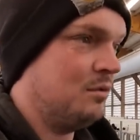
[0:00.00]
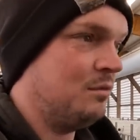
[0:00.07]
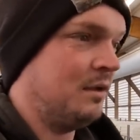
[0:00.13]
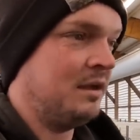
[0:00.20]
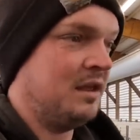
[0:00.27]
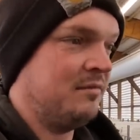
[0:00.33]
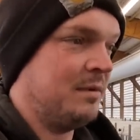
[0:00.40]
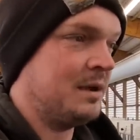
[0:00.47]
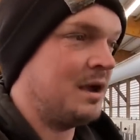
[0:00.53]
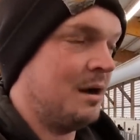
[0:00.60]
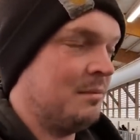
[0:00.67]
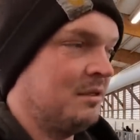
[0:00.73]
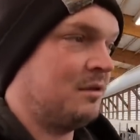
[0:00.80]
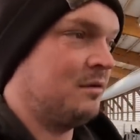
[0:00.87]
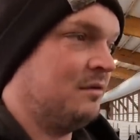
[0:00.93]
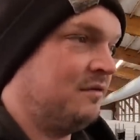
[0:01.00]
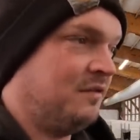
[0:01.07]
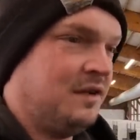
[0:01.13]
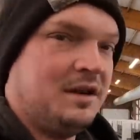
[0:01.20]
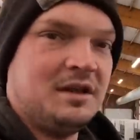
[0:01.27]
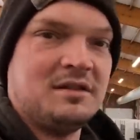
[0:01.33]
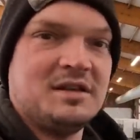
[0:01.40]
when they've been coming through and
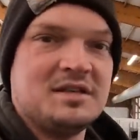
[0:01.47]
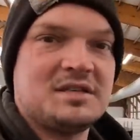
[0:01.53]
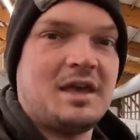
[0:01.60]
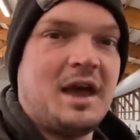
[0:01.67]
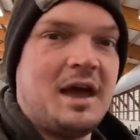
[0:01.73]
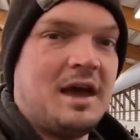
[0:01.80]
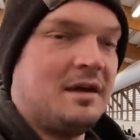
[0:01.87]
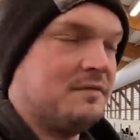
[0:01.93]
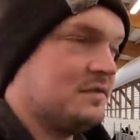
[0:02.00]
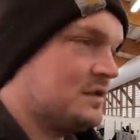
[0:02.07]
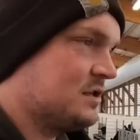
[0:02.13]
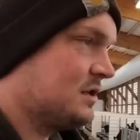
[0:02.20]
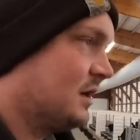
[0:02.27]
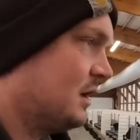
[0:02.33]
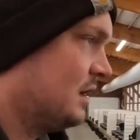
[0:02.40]
feeding these calves.